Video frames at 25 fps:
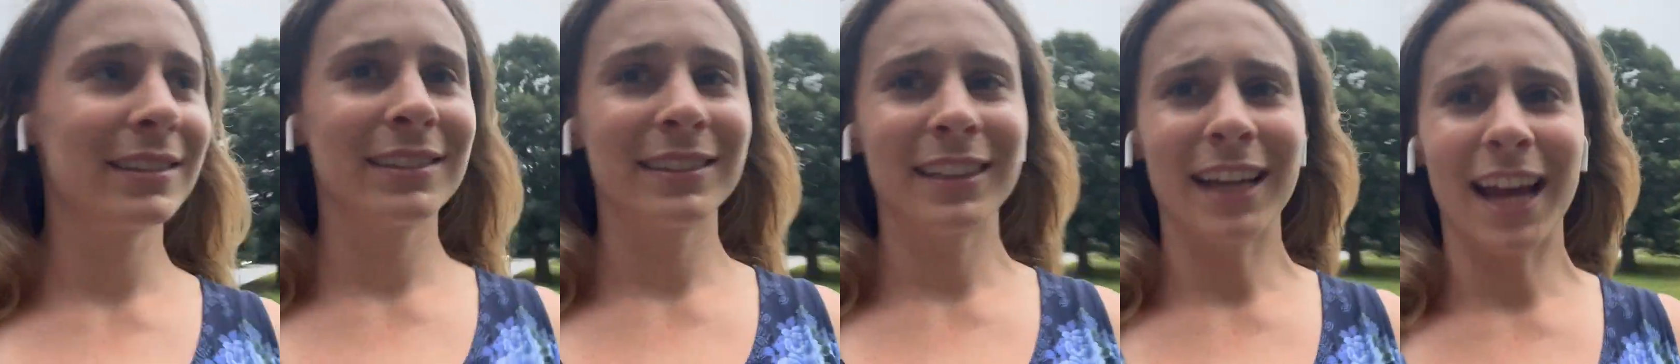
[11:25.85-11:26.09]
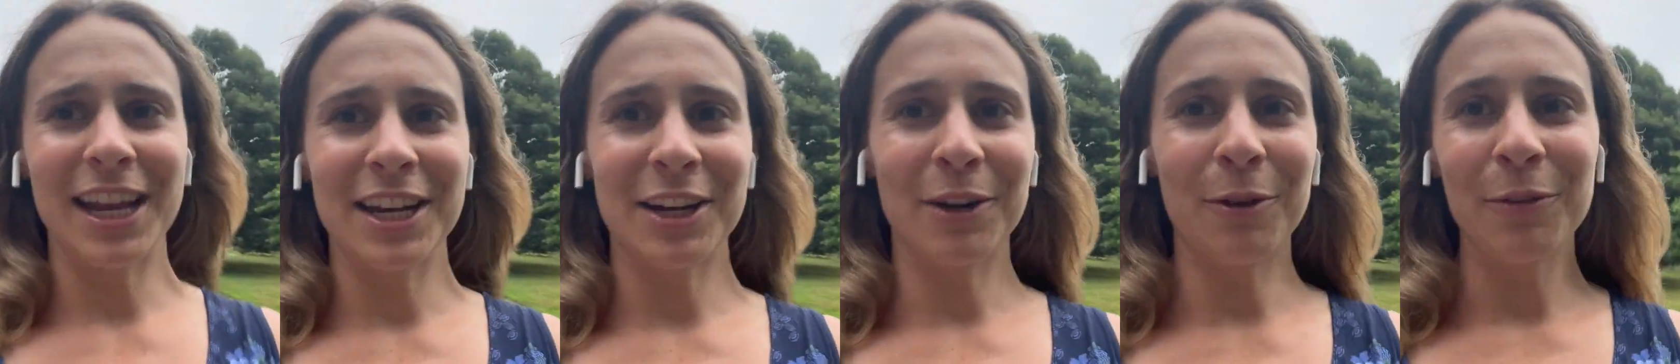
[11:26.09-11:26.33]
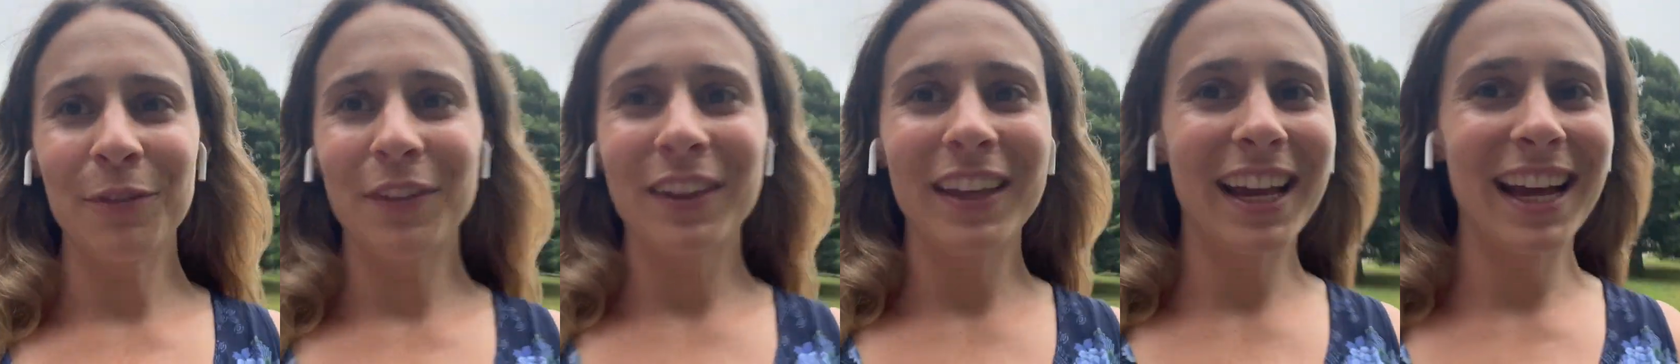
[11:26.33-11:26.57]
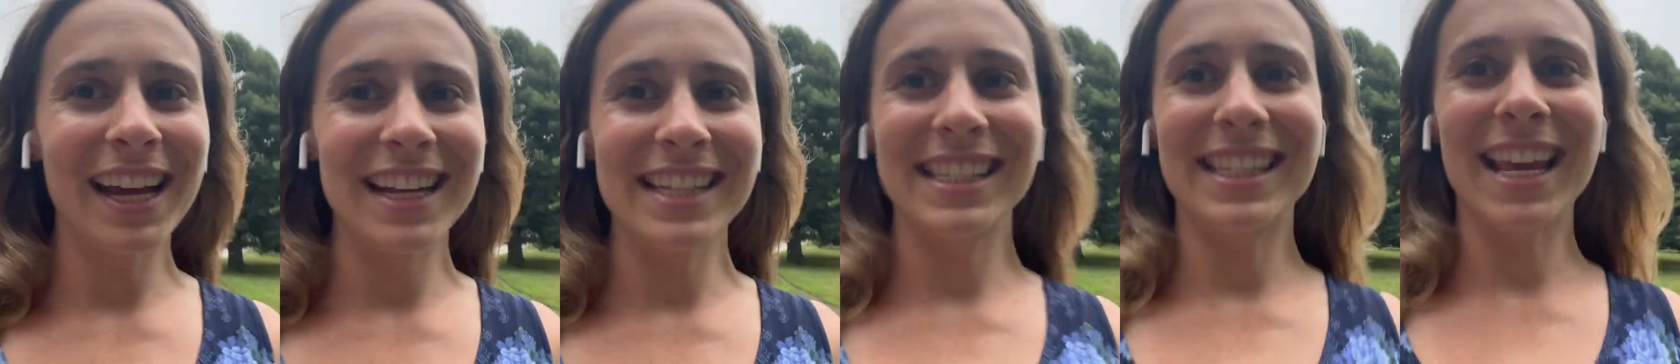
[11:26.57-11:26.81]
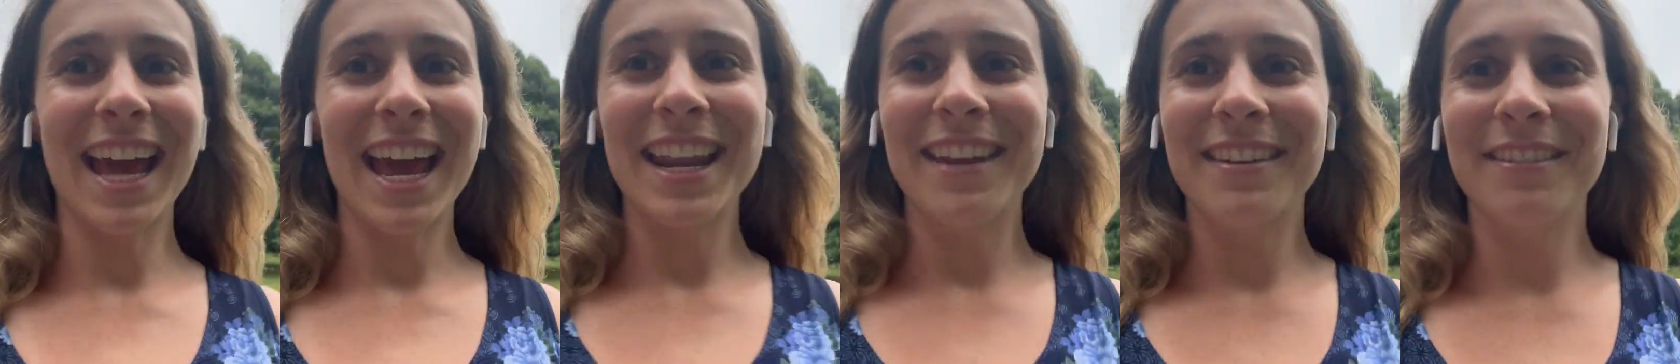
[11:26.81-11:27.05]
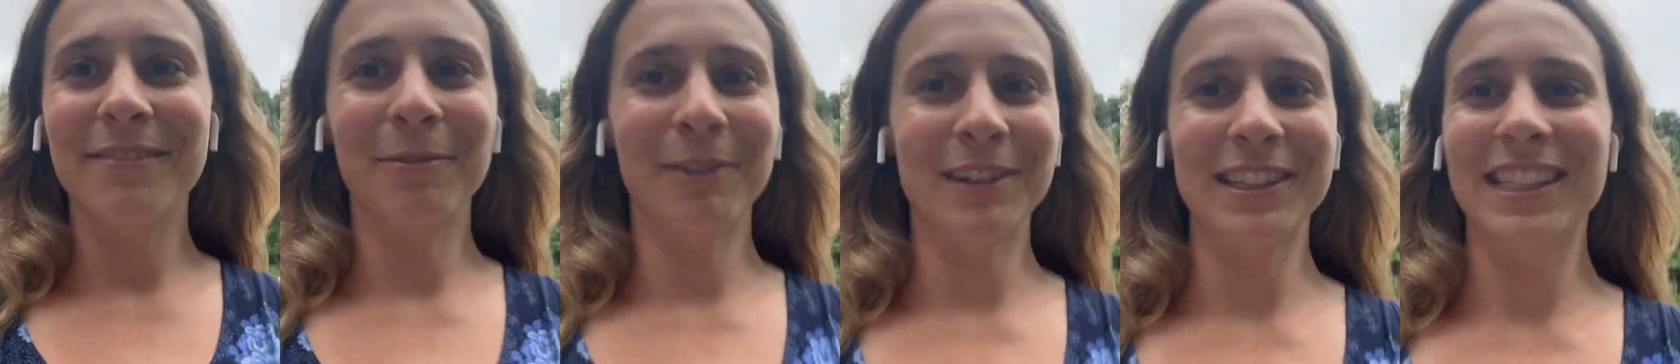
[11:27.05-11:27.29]
I don't think I said
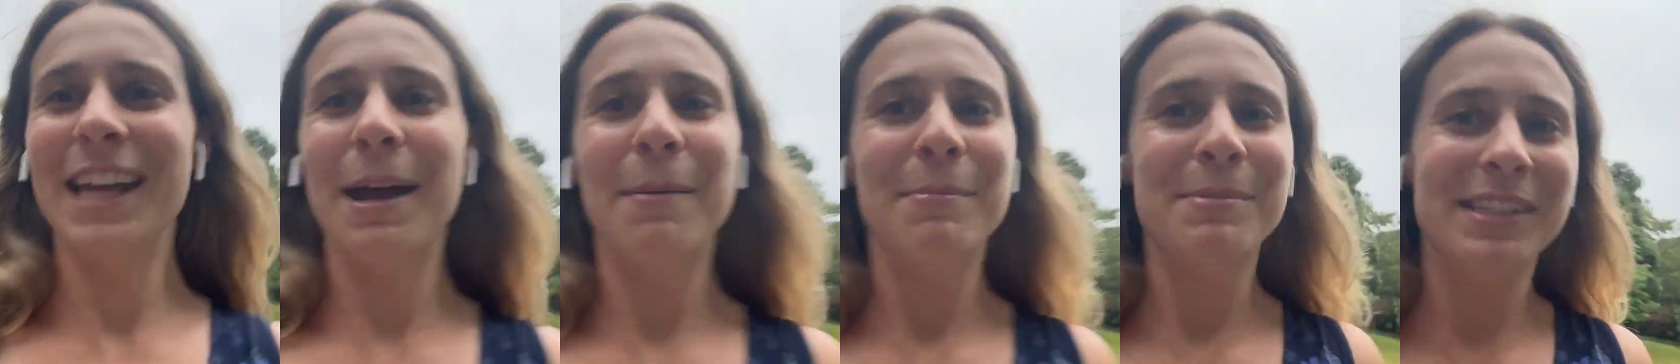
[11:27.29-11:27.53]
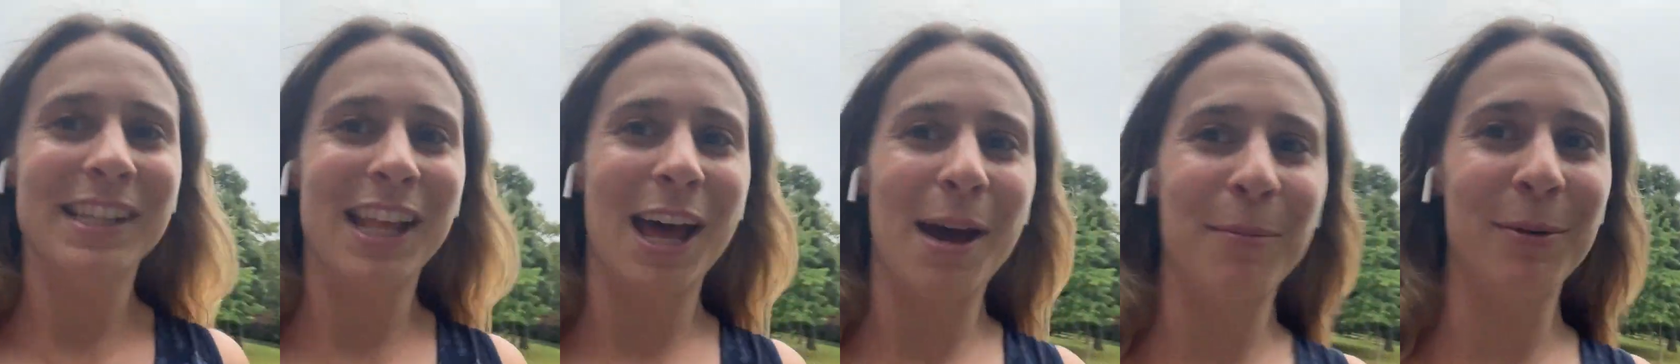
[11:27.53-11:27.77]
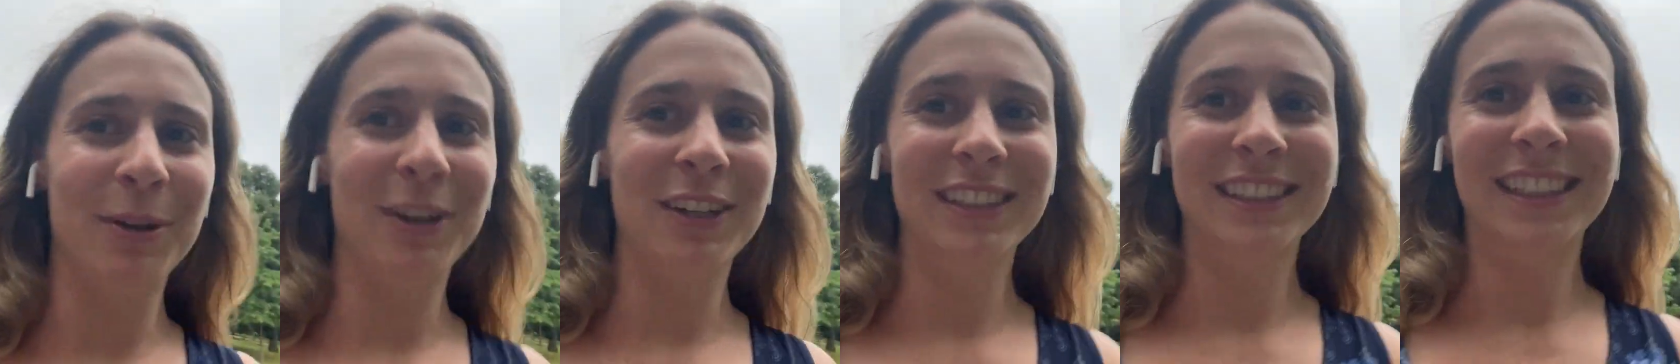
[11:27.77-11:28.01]
what's up, slobbers,